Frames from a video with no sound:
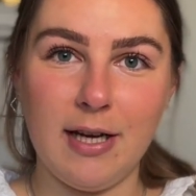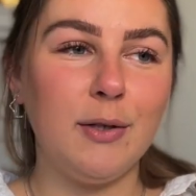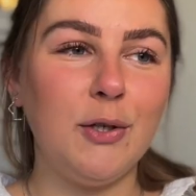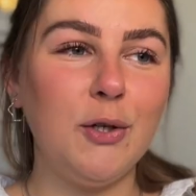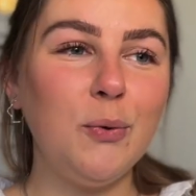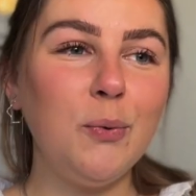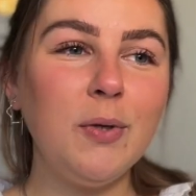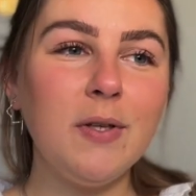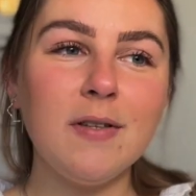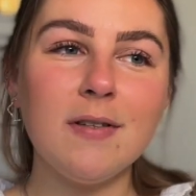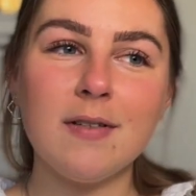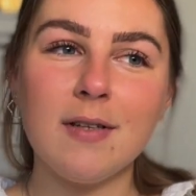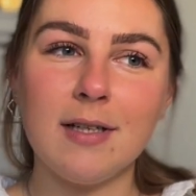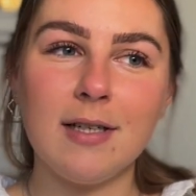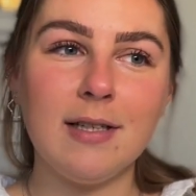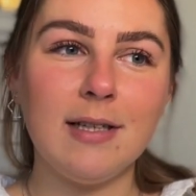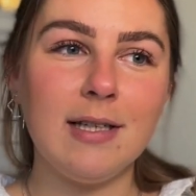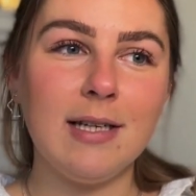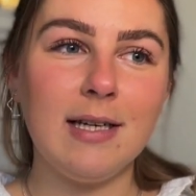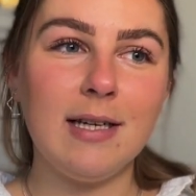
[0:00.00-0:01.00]
you will
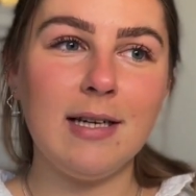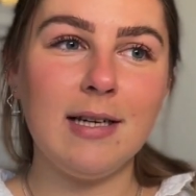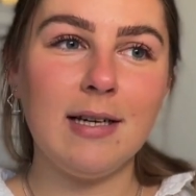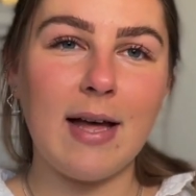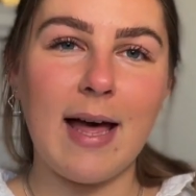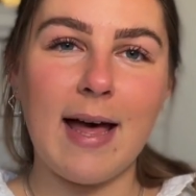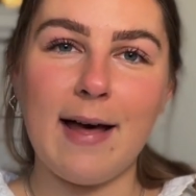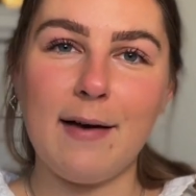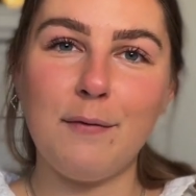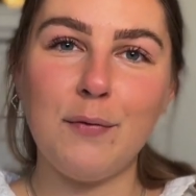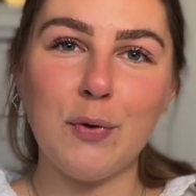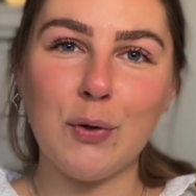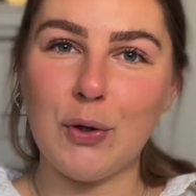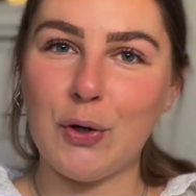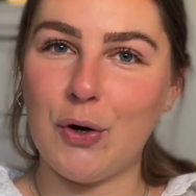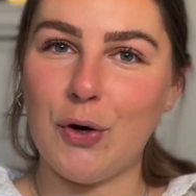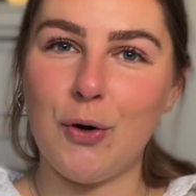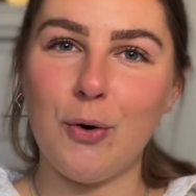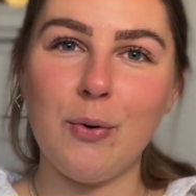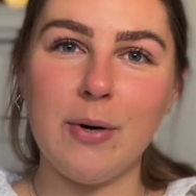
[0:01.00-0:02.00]
suddenly have the
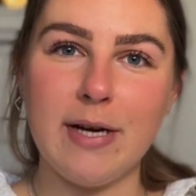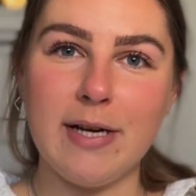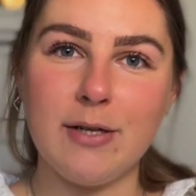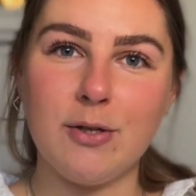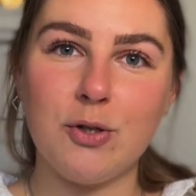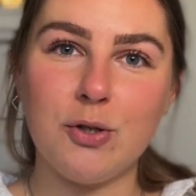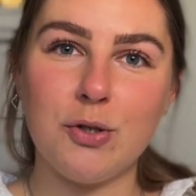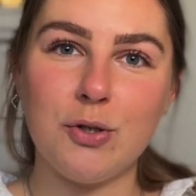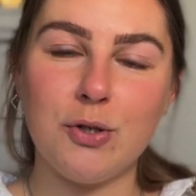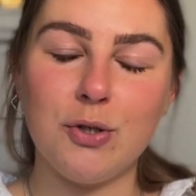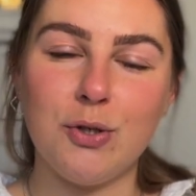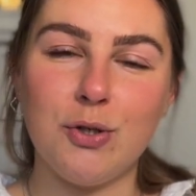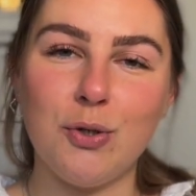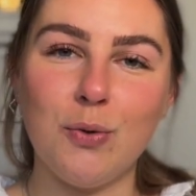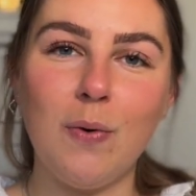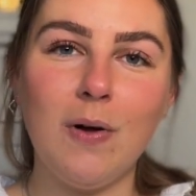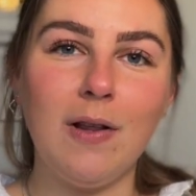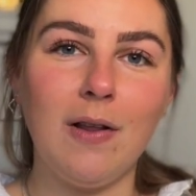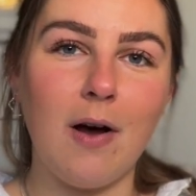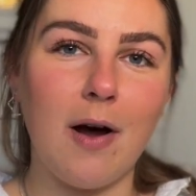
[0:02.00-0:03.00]
courage to
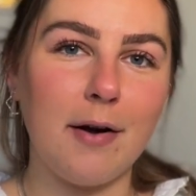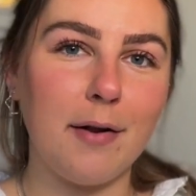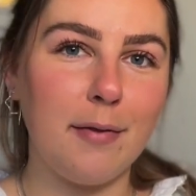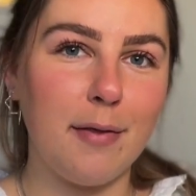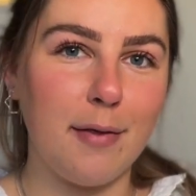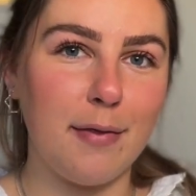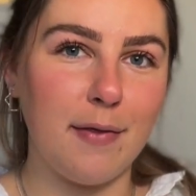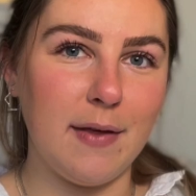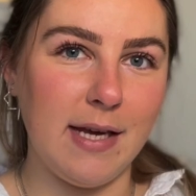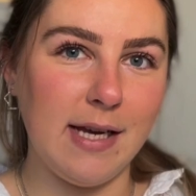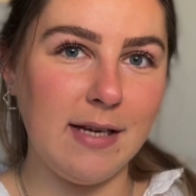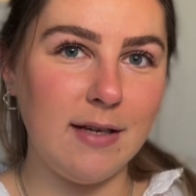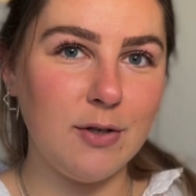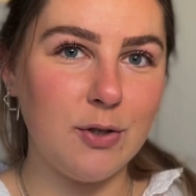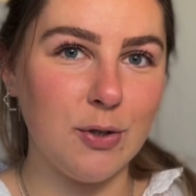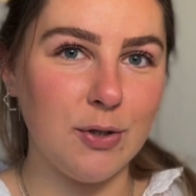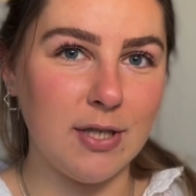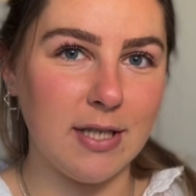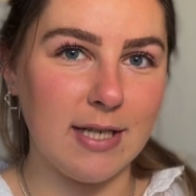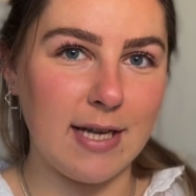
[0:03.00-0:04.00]
do a lot of the things
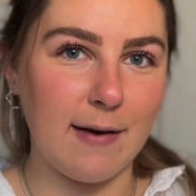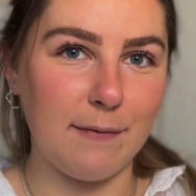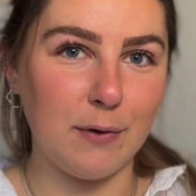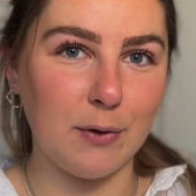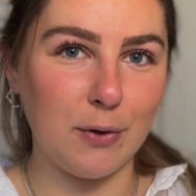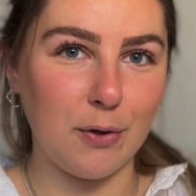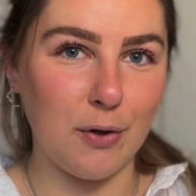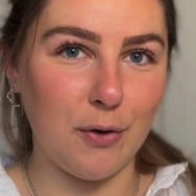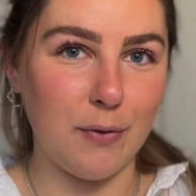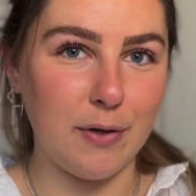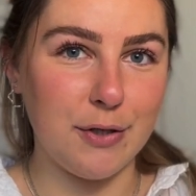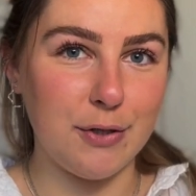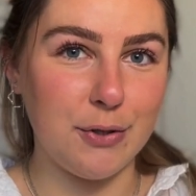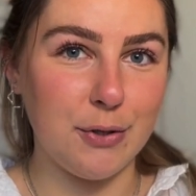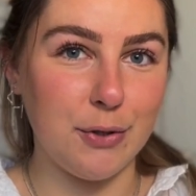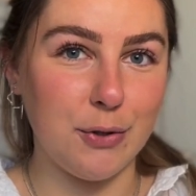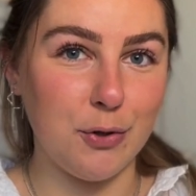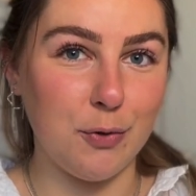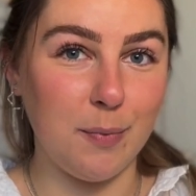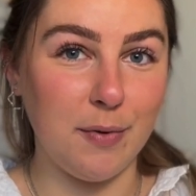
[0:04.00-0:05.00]
you didn't have the courage
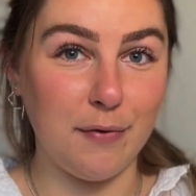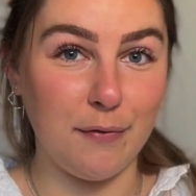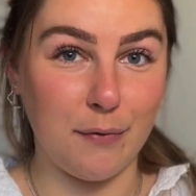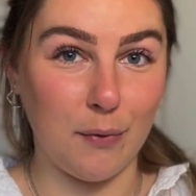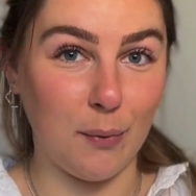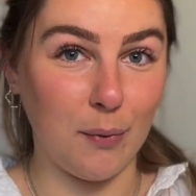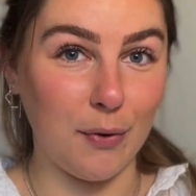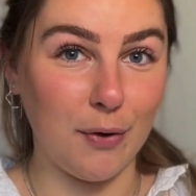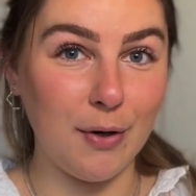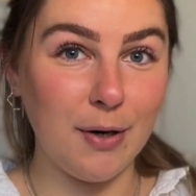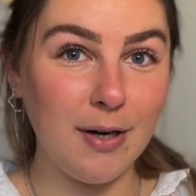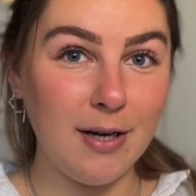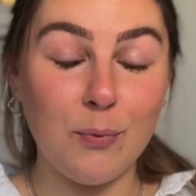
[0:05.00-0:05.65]
to do before,